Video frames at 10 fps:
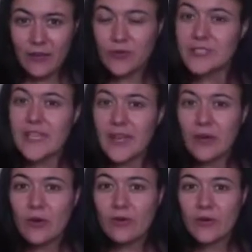first thing I
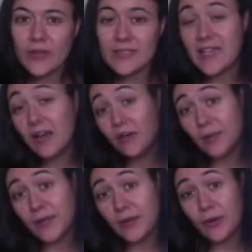go over is how to
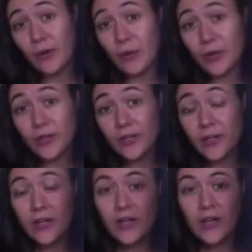read a chord
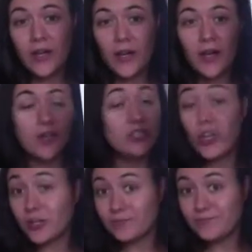
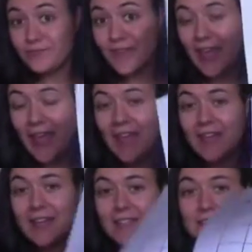chart.
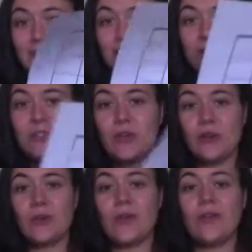And
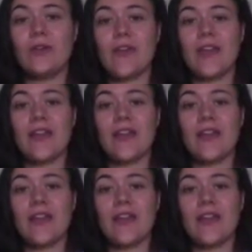so we look at